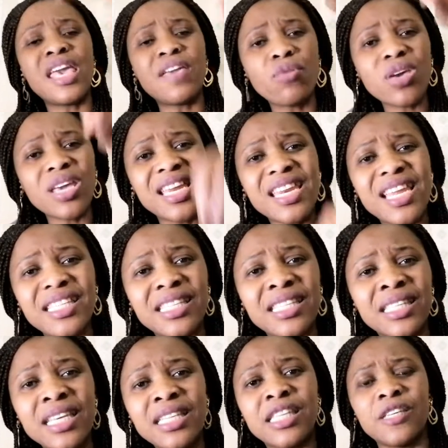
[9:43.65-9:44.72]
Even in
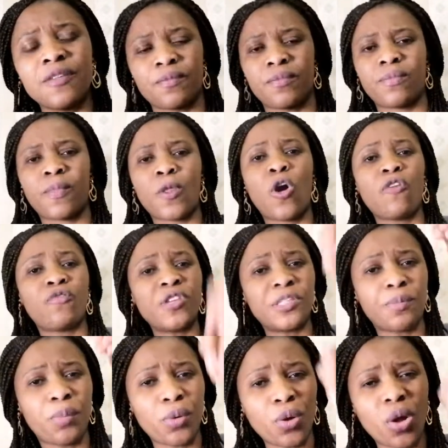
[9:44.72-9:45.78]
this season of his
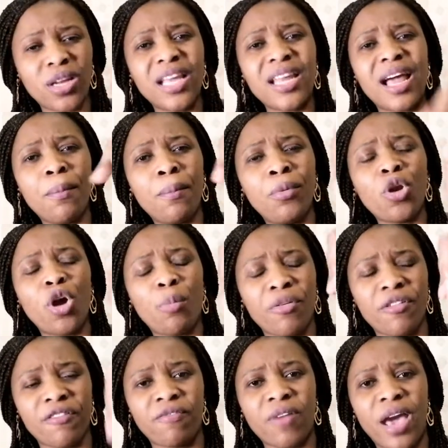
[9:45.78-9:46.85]
blood, let that blood
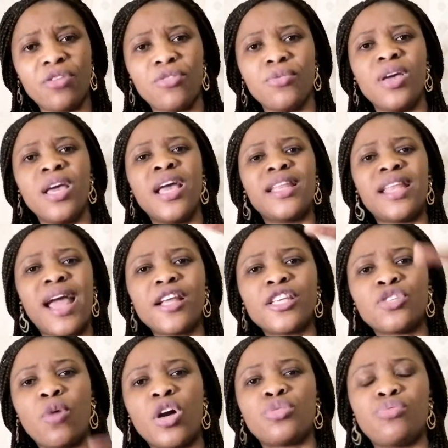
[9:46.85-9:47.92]
purify you. That
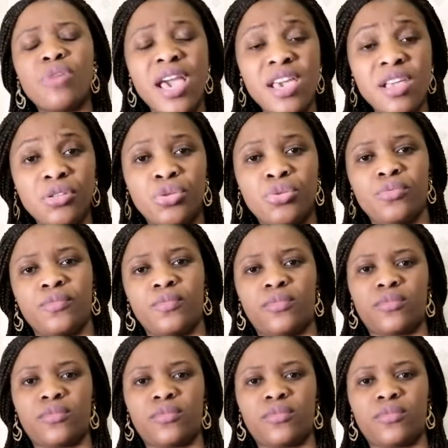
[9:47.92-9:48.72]
is what we are into.